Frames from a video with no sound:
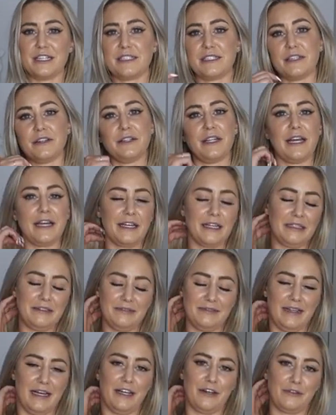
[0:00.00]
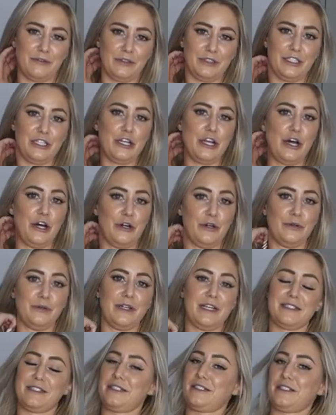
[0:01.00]
so like I don't really know
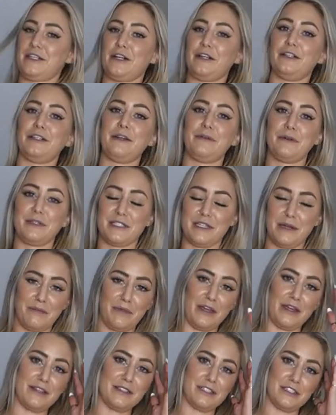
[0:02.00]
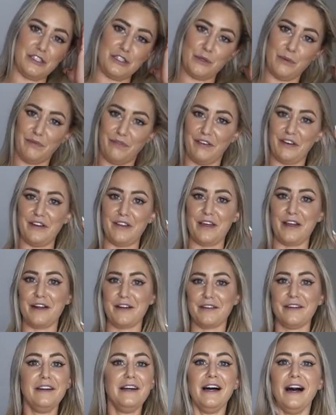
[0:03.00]
necessarily when something is a dupe for
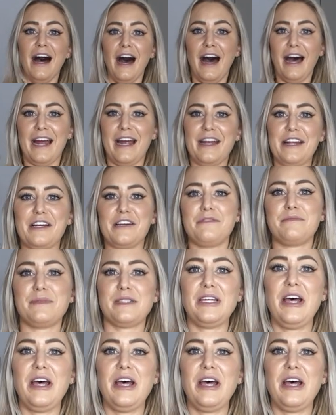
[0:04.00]
their items.